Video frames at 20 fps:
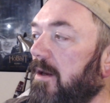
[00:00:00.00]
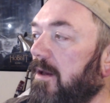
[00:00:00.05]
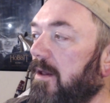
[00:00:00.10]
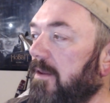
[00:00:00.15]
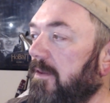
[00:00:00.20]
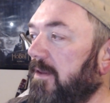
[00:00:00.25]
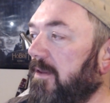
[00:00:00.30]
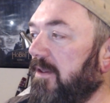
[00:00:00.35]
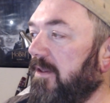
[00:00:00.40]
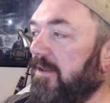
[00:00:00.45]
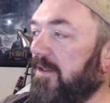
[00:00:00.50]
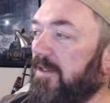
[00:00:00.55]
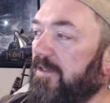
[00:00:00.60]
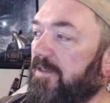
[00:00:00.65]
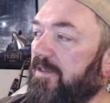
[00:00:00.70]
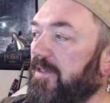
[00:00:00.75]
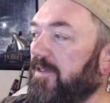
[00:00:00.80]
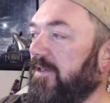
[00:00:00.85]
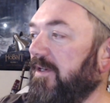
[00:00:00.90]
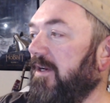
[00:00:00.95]

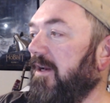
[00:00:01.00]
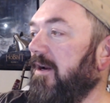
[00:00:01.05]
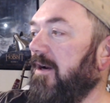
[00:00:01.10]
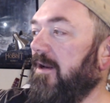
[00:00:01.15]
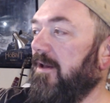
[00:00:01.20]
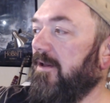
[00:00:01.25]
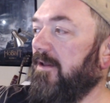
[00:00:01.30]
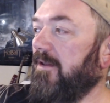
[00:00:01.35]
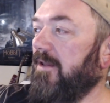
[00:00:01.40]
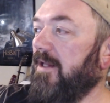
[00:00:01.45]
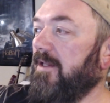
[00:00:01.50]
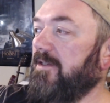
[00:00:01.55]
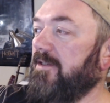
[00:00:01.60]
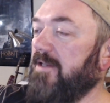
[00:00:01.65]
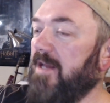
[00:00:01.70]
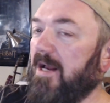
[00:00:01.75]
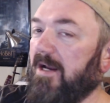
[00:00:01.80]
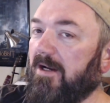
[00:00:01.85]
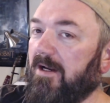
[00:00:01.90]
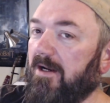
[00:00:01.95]
This isn't gonna. That's
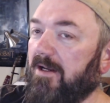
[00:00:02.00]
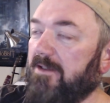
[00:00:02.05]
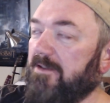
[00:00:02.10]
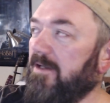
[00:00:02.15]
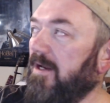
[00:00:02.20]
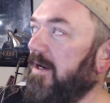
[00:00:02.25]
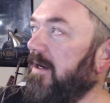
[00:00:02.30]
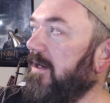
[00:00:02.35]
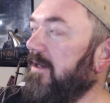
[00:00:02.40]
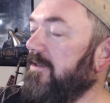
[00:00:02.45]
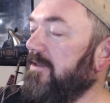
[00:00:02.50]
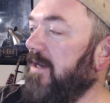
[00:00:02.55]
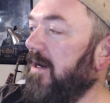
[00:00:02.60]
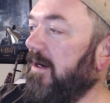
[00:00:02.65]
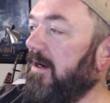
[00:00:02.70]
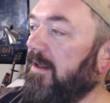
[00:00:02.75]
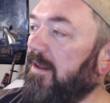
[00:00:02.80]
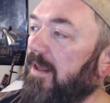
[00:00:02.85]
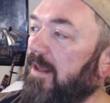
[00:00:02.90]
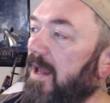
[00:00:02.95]
not gonna take. It's
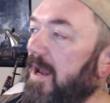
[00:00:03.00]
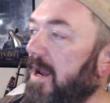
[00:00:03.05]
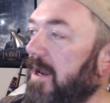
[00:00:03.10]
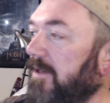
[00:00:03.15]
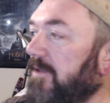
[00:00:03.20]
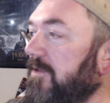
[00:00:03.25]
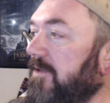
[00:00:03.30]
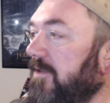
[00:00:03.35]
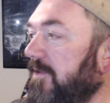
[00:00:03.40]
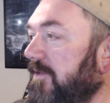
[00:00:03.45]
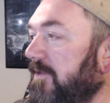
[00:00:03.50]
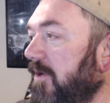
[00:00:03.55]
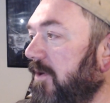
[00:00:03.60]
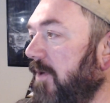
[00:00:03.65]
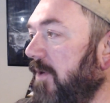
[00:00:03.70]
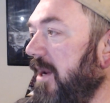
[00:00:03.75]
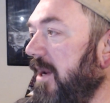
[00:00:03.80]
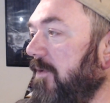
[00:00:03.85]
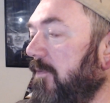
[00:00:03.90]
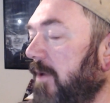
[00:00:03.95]
not gonna last. So
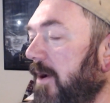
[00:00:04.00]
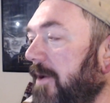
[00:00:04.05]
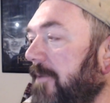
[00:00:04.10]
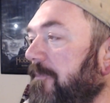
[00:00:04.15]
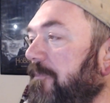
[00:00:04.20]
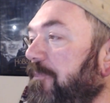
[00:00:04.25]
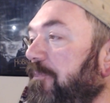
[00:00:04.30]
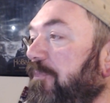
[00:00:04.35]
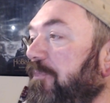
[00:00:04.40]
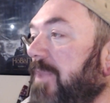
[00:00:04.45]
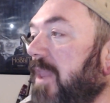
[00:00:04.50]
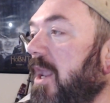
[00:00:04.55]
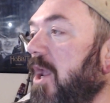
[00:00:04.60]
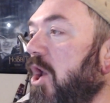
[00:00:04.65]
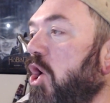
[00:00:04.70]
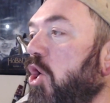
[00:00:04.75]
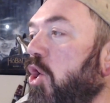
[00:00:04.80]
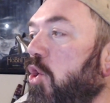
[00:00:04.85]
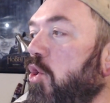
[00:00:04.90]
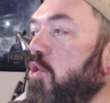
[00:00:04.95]
anyway,
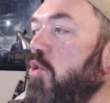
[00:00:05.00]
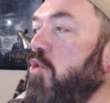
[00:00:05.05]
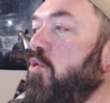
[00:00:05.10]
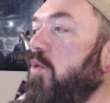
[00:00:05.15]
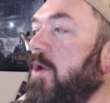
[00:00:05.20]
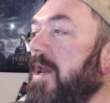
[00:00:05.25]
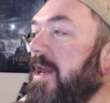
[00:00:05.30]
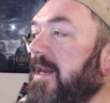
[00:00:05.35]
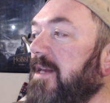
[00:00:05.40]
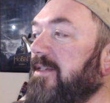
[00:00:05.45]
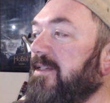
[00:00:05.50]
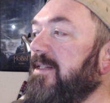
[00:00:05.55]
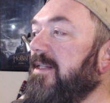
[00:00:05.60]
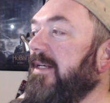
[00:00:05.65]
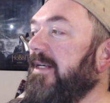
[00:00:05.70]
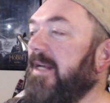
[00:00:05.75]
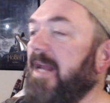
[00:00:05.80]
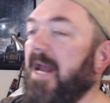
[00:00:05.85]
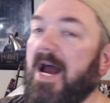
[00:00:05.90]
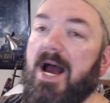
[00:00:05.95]
who is the
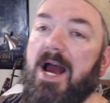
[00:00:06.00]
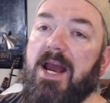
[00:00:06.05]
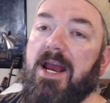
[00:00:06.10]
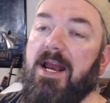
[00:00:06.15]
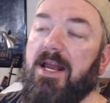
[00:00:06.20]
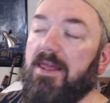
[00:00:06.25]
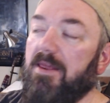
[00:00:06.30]
guy in the